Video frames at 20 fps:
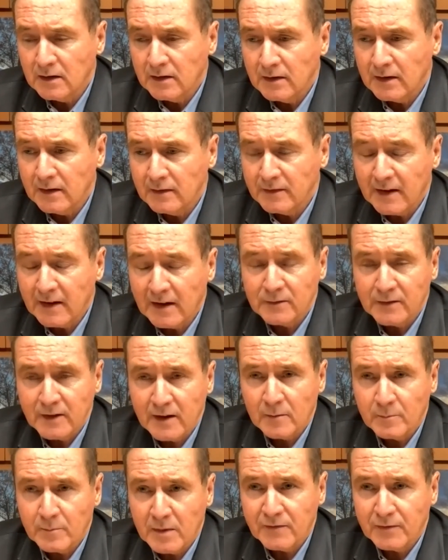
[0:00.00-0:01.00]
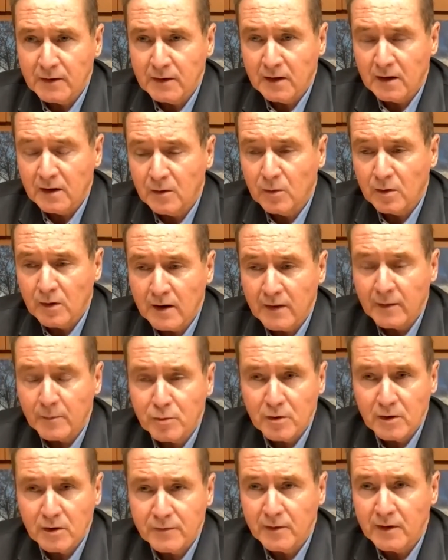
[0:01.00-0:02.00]
in downtown Buffalo, or on the
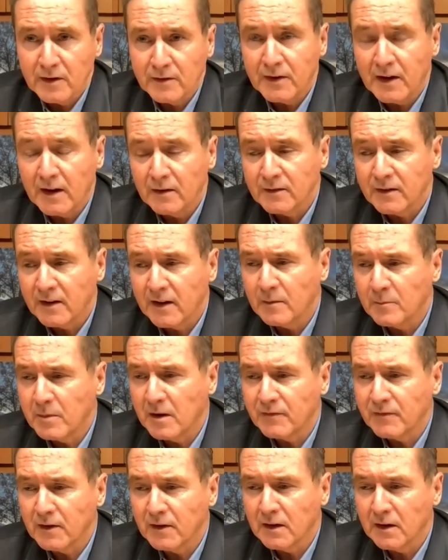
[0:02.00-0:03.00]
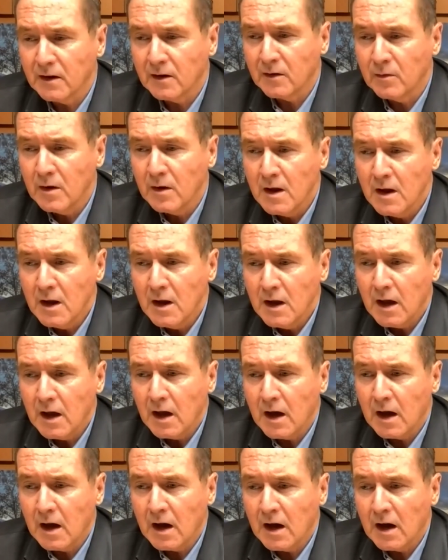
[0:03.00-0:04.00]
periphery of downtown Buffalo.
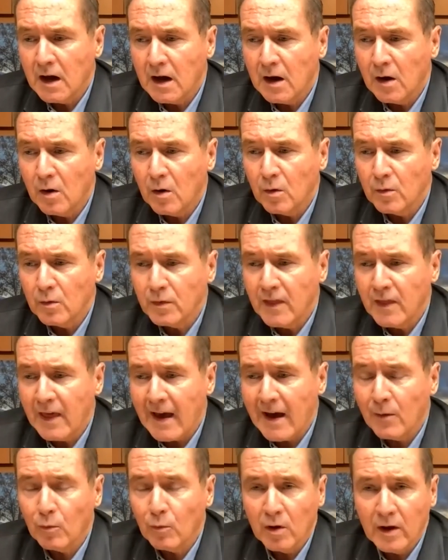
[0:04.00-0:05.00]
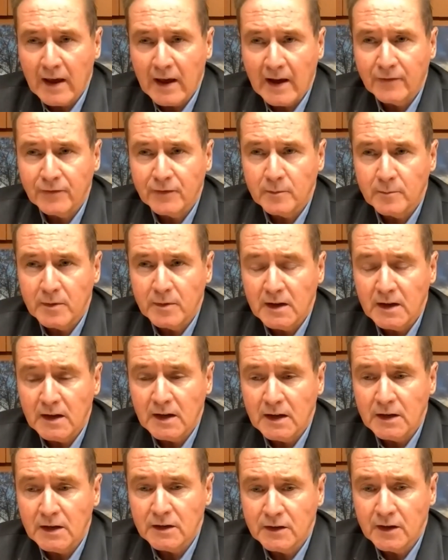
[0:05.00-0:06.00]
That will have to
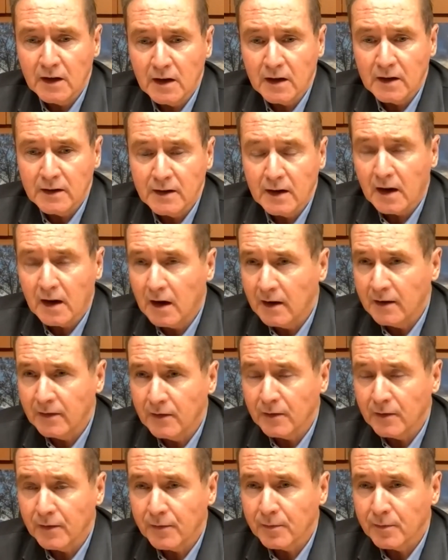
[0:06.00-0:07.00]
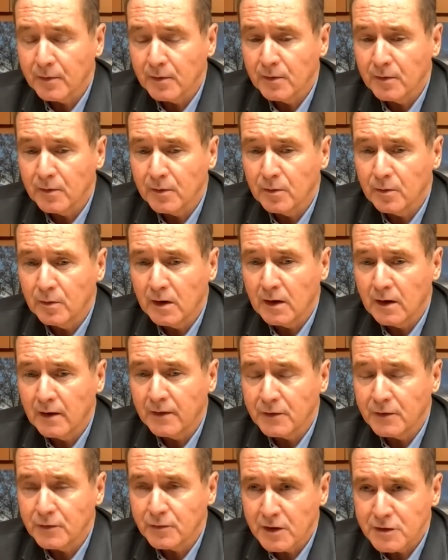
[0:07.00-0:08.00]
be done either through
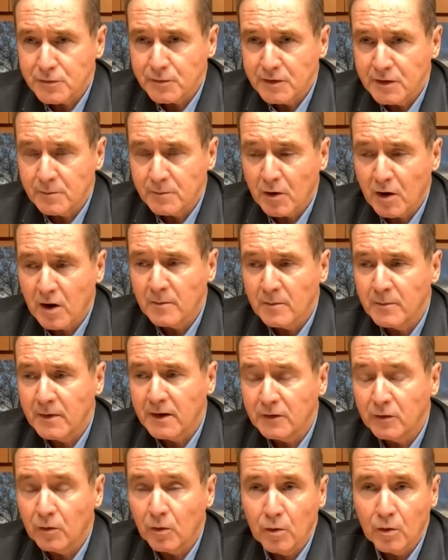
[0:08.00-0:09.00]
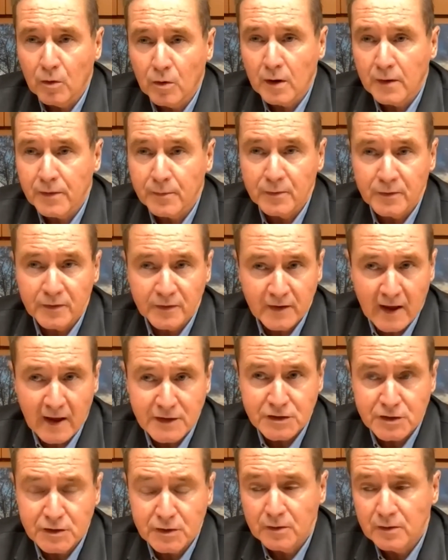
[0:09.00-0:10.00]
the Treasury Department or through
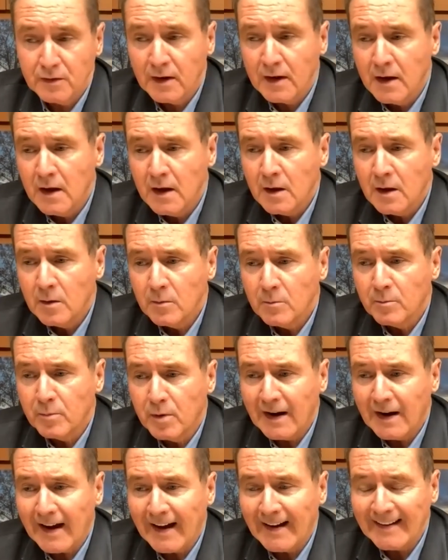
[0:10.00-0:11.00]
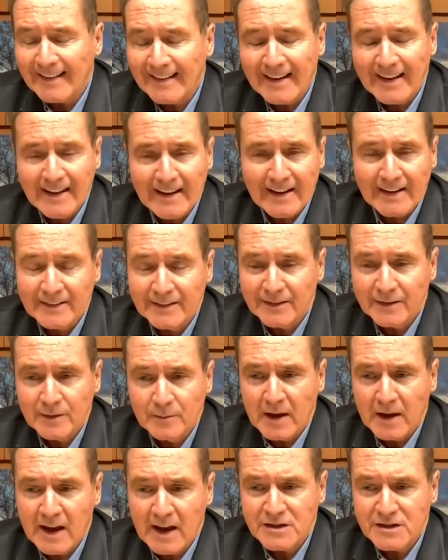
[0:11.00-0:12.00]
statute. But I can't
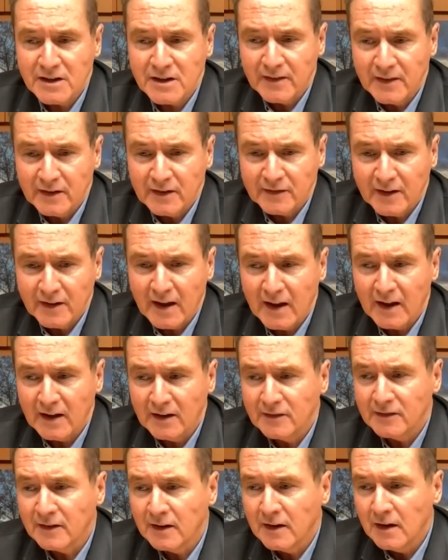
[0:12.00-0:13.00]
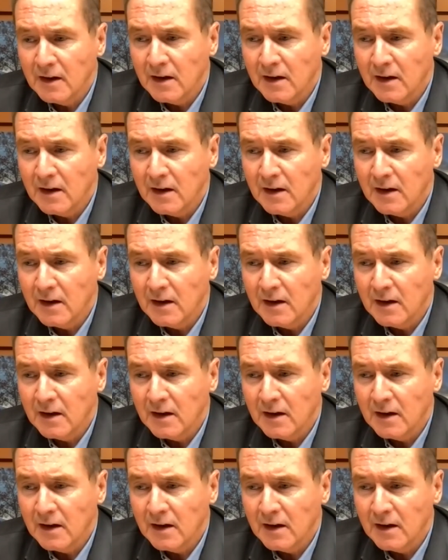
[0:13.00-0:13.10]
imagine, in this case,